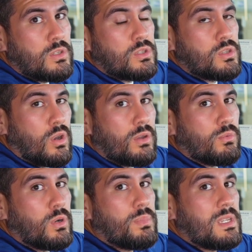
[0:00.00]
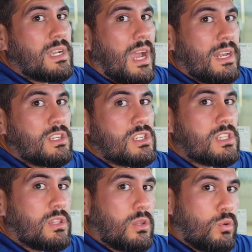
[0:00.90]
So it will be kind of
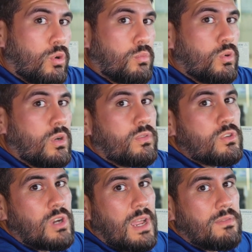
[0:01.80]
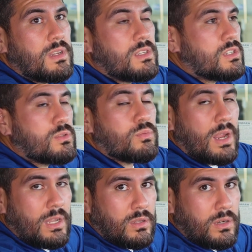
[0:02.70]
just in the normal if you're driving just
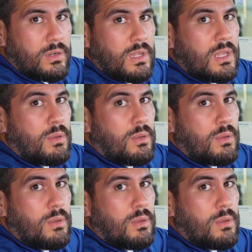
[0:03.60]
regular,